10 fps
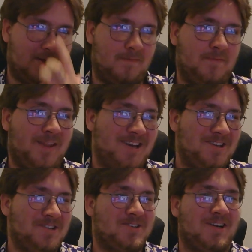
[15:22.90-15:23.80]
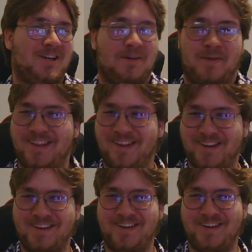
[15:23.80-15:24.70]
They do struggle a bit
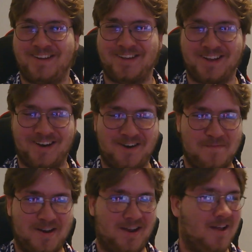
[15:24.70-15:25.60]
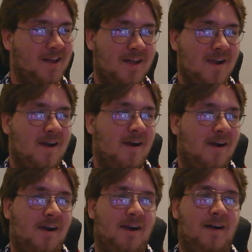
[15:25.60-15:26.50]
though in the current meta.
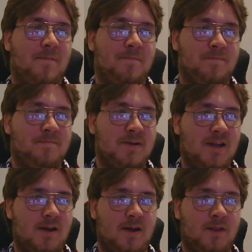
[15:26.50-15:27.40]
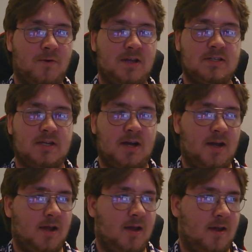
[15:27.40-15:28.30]
But yeah, otherwise
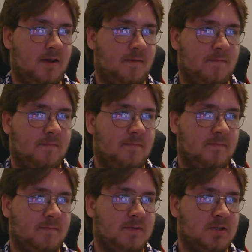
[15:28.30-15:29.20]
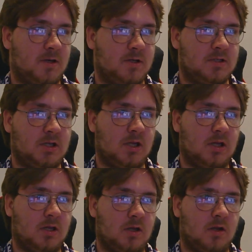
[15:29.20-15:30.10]
I am
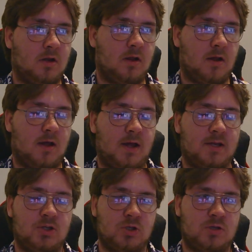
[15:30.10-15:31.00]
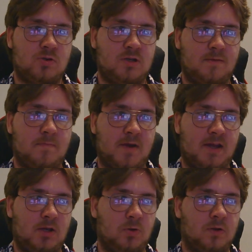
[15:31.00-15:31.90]
starting to stream
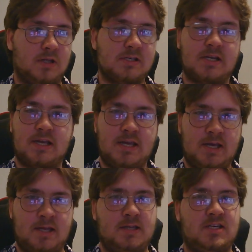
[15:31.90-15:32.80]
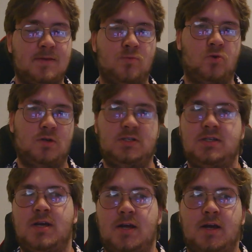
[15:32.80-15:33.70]
a Duel Links League, Team Wars.
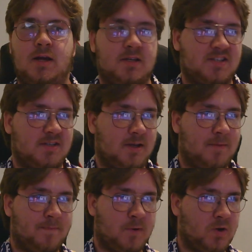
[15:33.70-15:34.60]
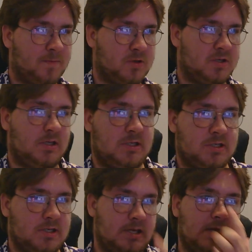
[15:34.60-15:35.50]
It's a quite
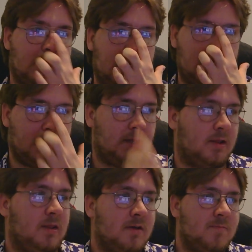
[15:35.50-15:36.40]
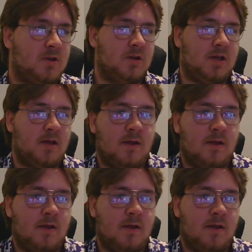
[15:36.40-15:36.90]
prestigious league in the community.